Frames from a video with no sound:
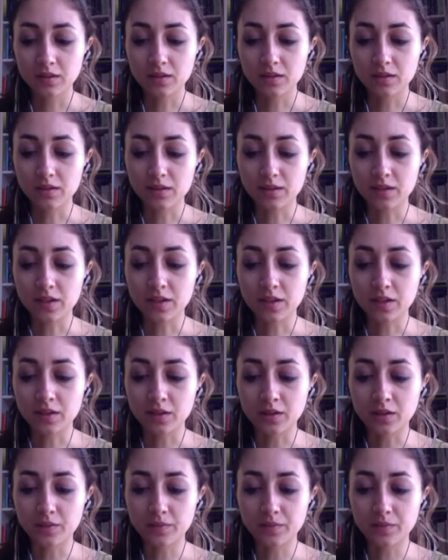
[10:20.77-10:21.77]

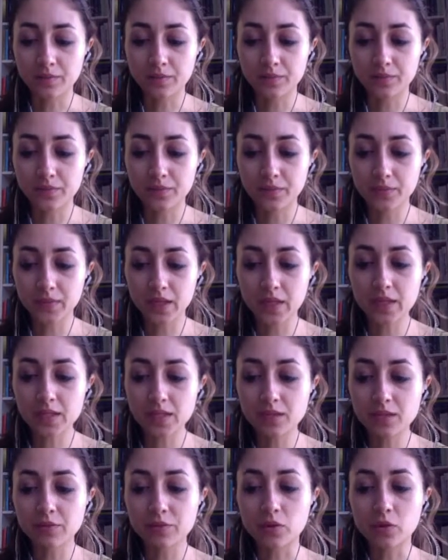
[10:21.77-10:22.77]
there
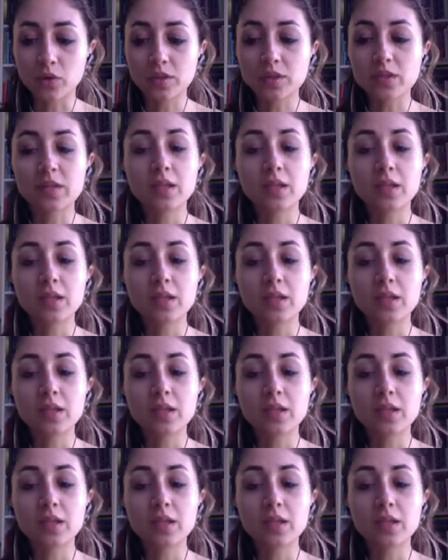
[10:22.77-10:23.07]
is, of course,